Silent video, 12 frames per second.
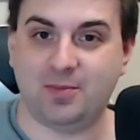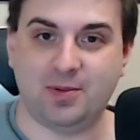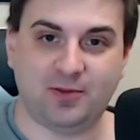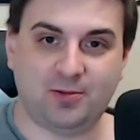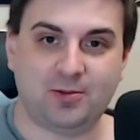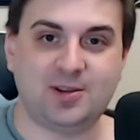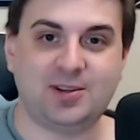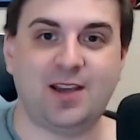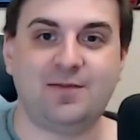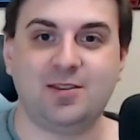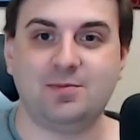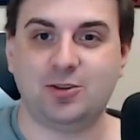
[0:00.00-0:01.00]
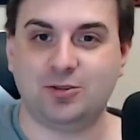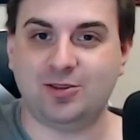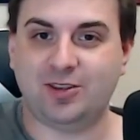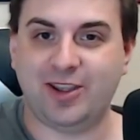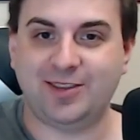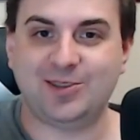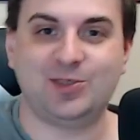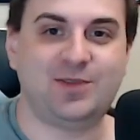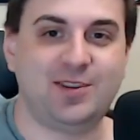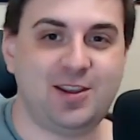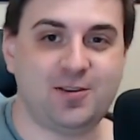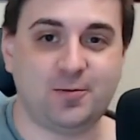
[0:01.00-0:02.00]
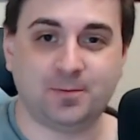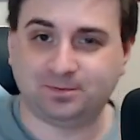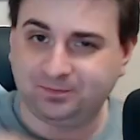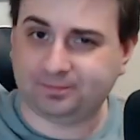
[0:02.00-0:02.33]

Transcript: but before we dive in, be sure to like this video,